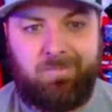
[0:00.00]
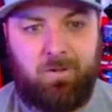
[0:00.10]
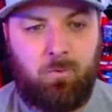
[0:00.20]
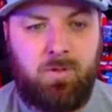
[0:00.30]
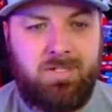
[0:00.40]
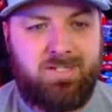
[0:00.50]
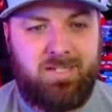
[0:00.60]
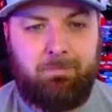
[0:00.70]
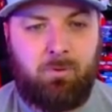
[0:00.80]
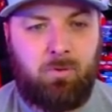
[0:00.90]
Really
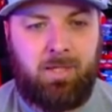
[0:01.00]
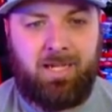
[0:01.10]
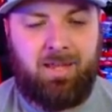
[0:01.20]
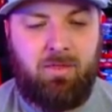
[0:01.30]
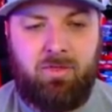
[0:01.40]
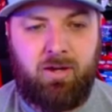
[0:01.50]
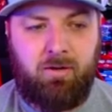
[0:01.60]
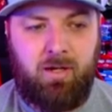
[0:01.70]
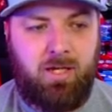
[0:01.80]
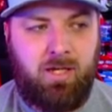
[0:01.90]
simple. Like, in
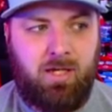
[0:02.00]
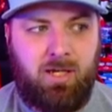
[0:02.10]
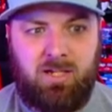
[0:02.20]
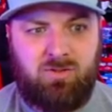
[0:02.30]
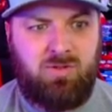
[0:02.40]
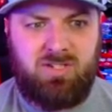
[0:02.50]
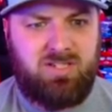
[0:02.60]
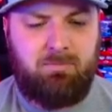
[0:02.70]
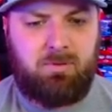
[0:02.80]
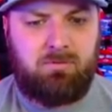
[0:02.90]
theory, it's really
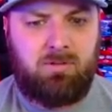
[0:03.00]
simple.